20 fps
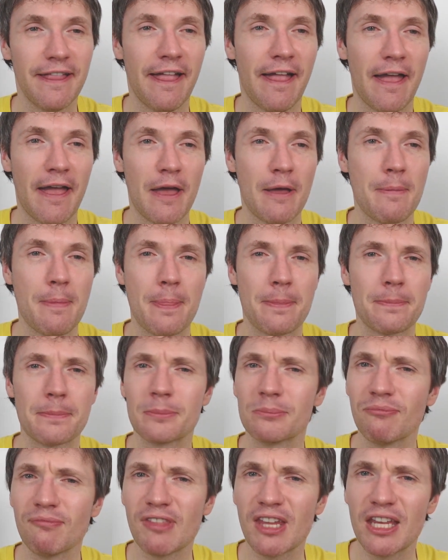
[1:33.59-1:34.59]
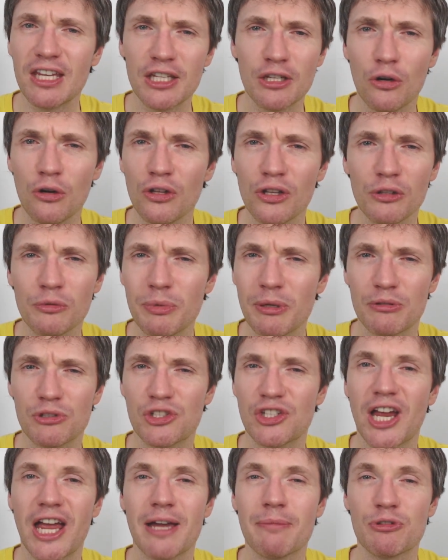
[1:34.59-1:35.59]
You know, all the
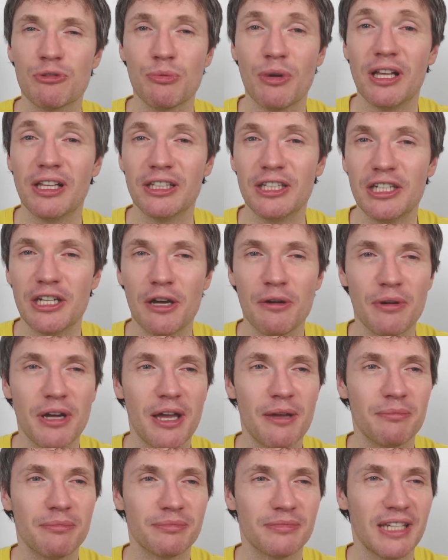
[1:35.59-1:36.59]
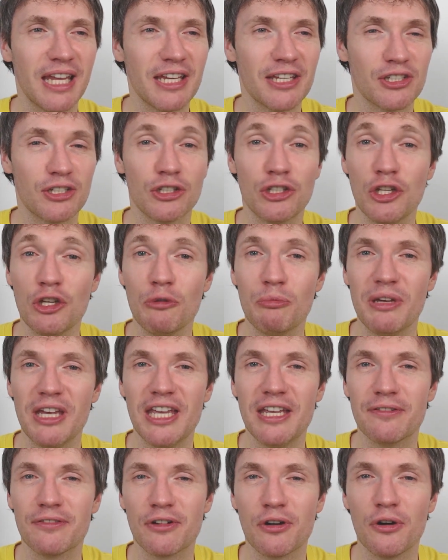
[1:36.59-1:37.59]
people, Sham as well, you know, yes, and
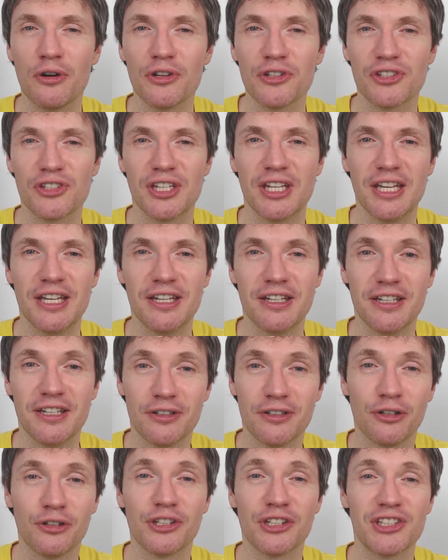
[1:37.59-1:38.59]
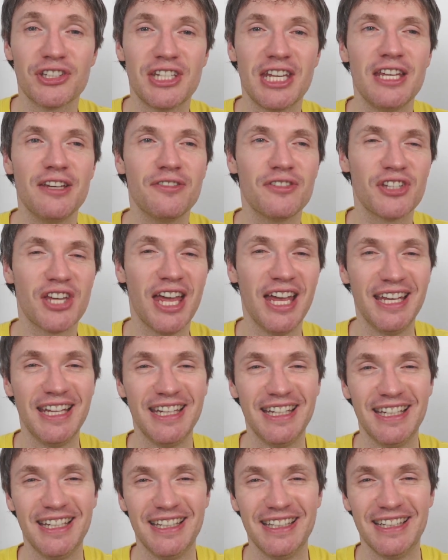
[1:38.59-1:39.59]
QP, of course, all the Steves,
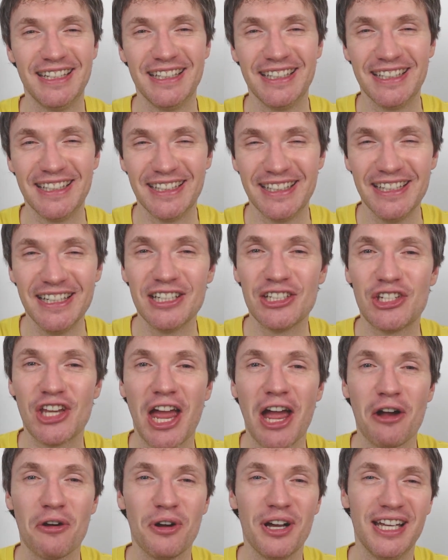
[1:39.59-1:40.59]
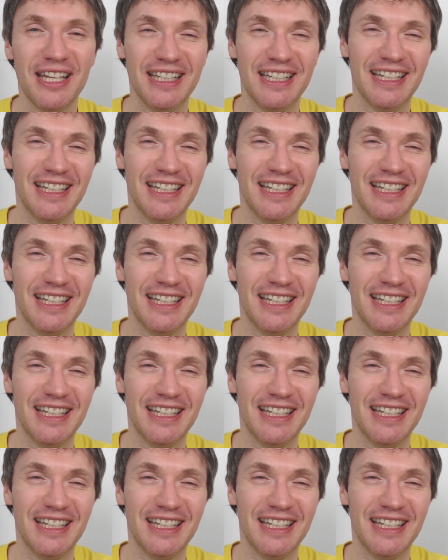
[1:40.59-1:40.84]
Jow.